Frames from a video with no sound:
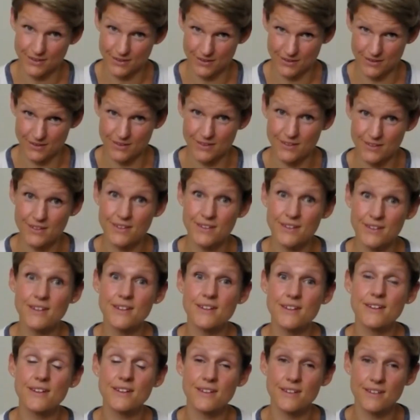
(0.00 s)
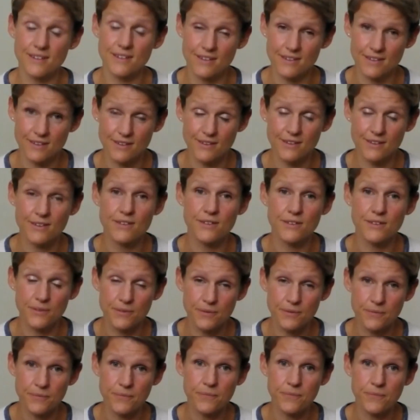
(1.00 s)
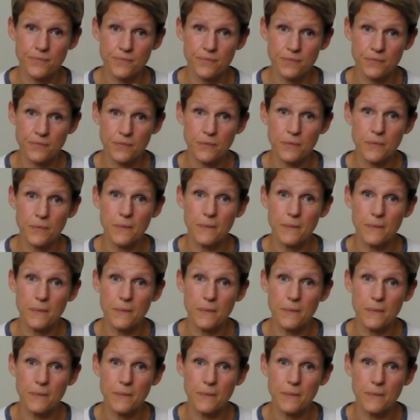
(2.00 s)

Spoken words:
use that. I just know that I'm not right."